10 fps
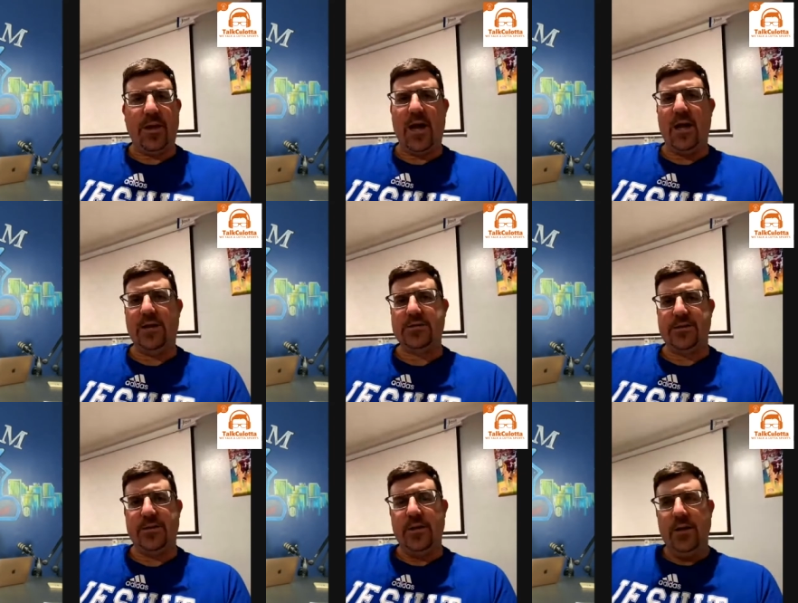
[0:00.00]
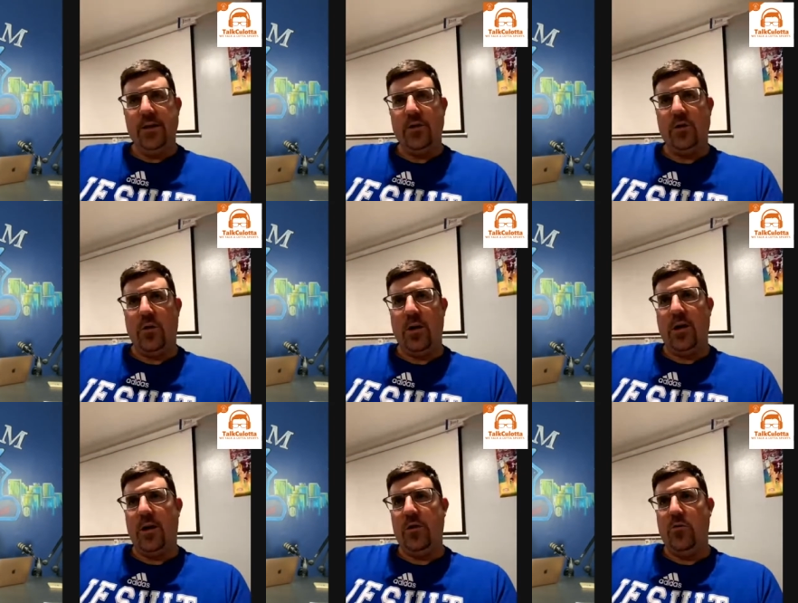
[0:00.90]
guys, and you know,
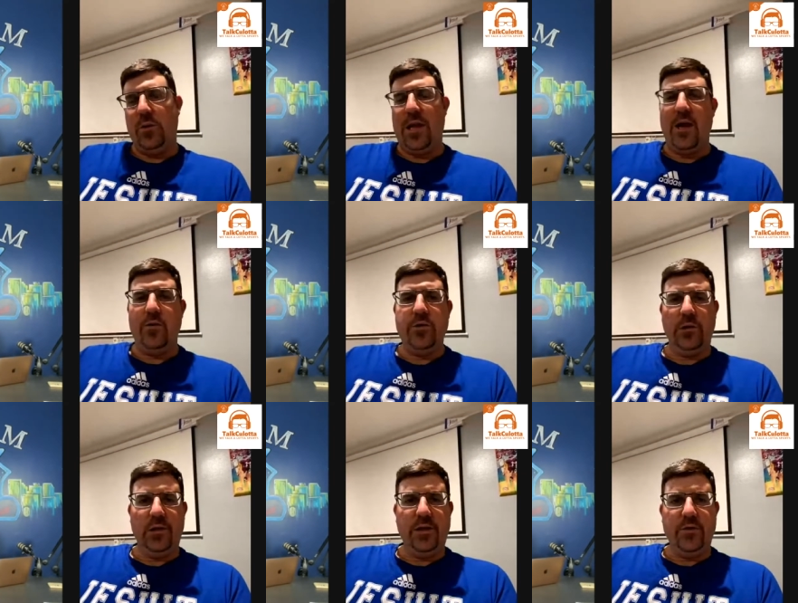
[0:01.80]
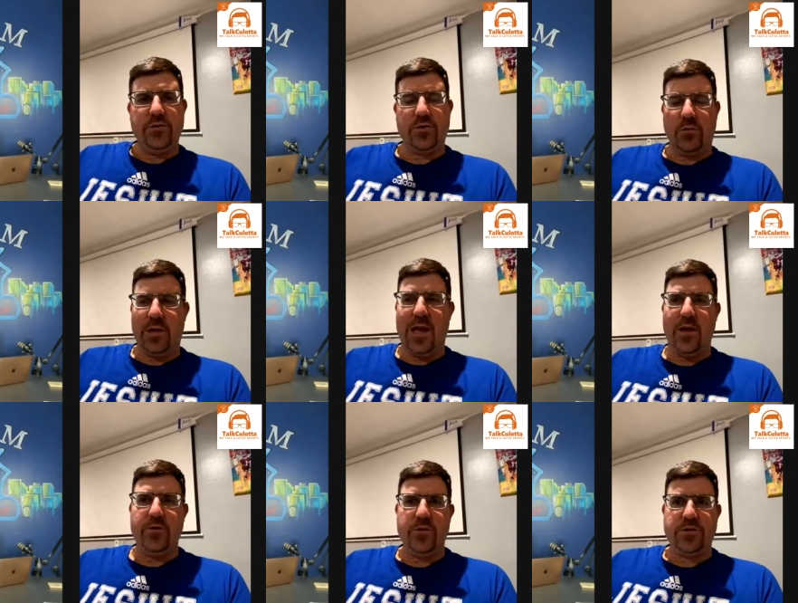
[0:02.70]
I, you rely on your leaders, you
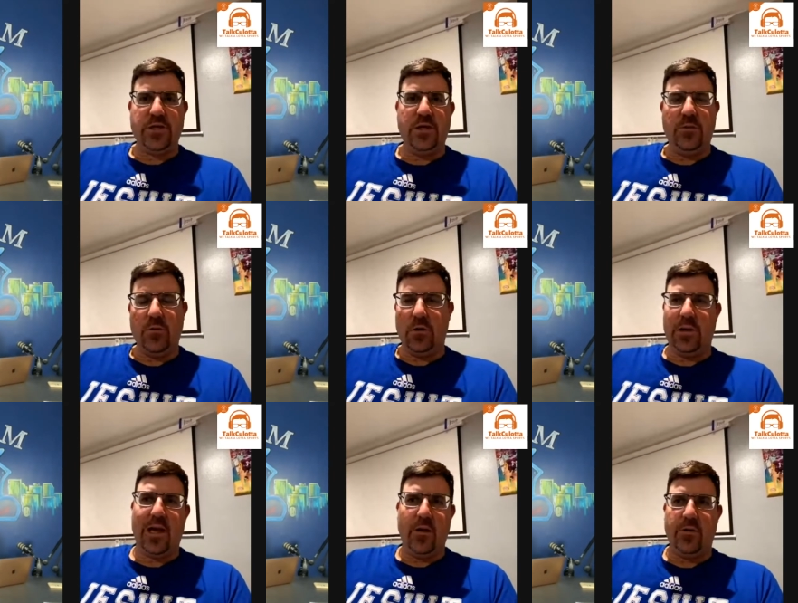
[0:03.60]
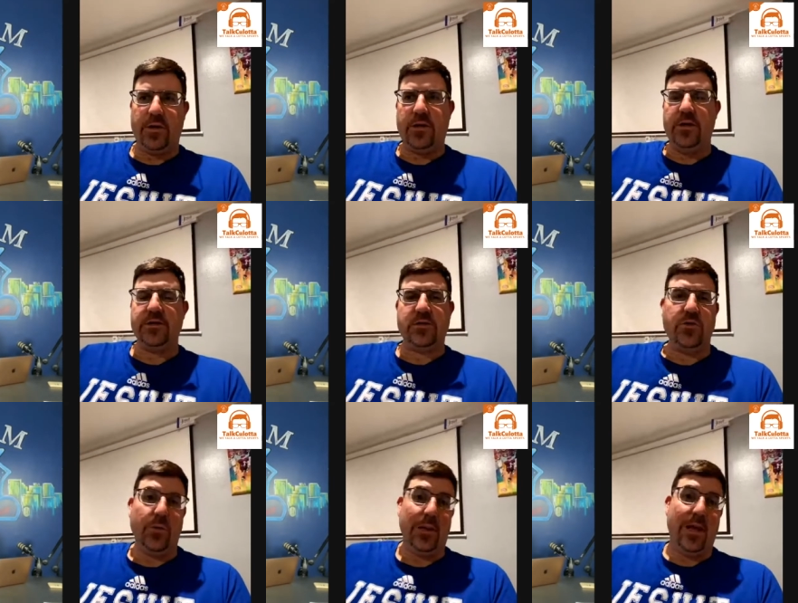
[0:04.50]
rely on your team, you rely on the kids, and
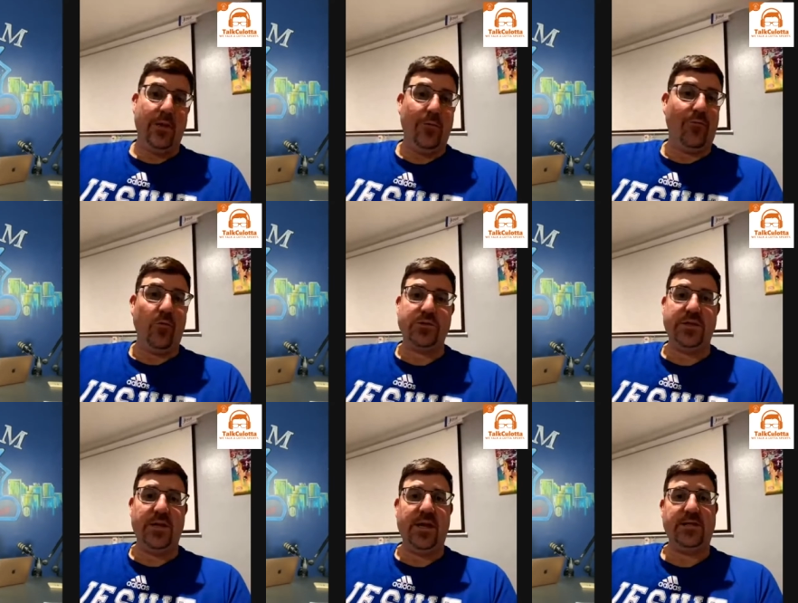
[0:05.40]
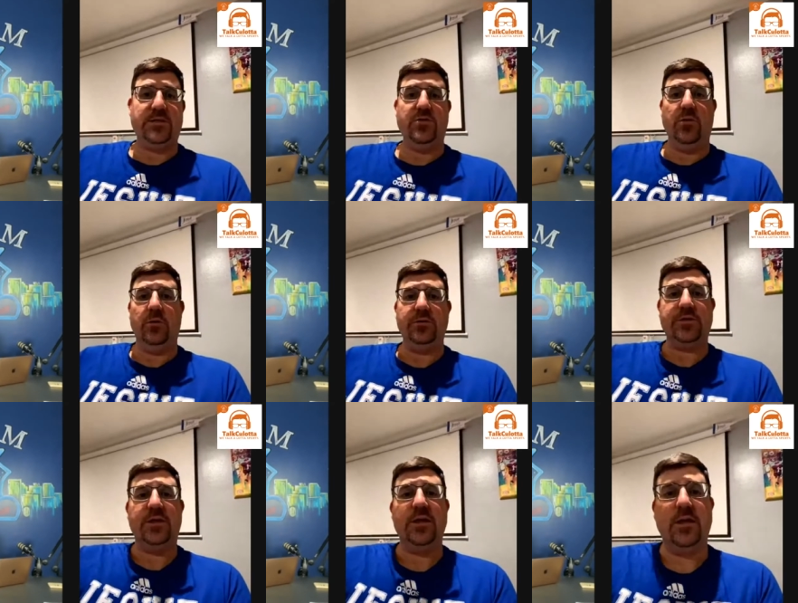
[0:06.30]
you're relying on 14 to 18 year olds
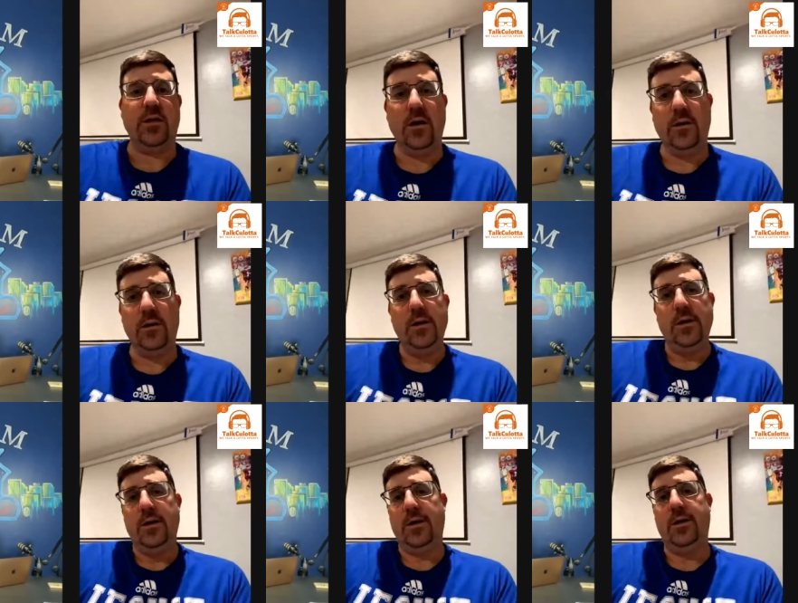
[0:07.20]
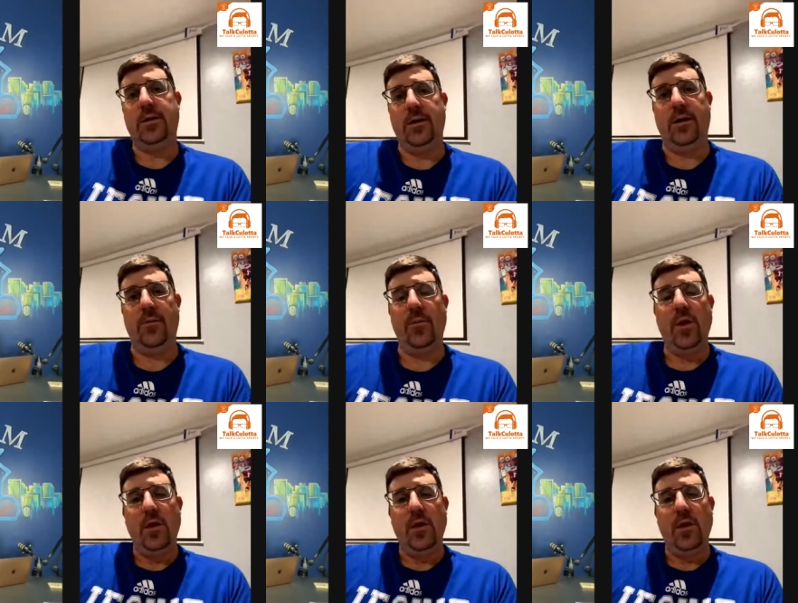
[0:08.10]
to get it done. And um,